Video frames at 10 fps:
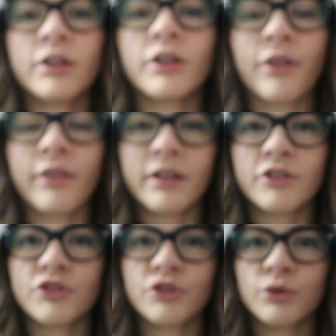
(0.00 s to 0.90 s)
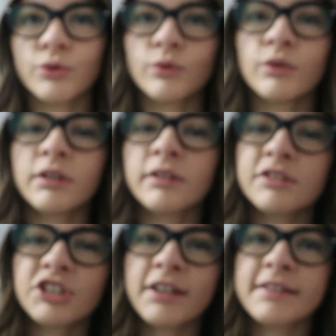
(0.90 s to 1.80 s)
Nothing too
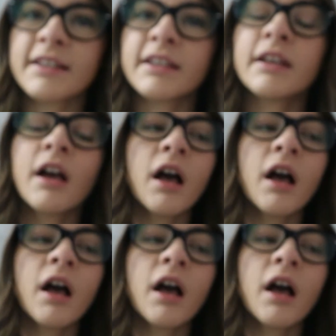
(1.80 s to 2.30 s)
jazzy.